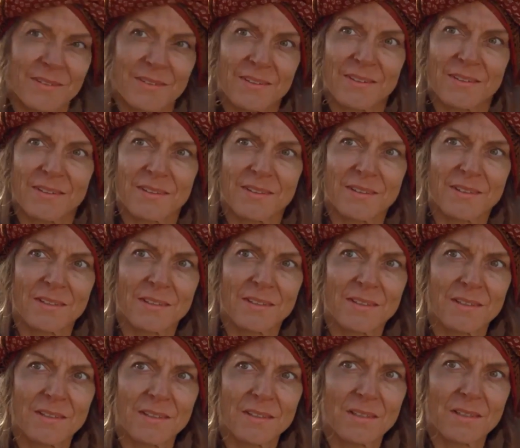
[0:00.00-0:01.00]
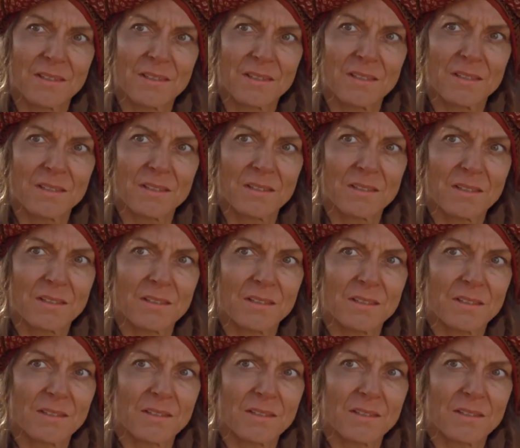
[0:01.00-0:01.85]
(silence)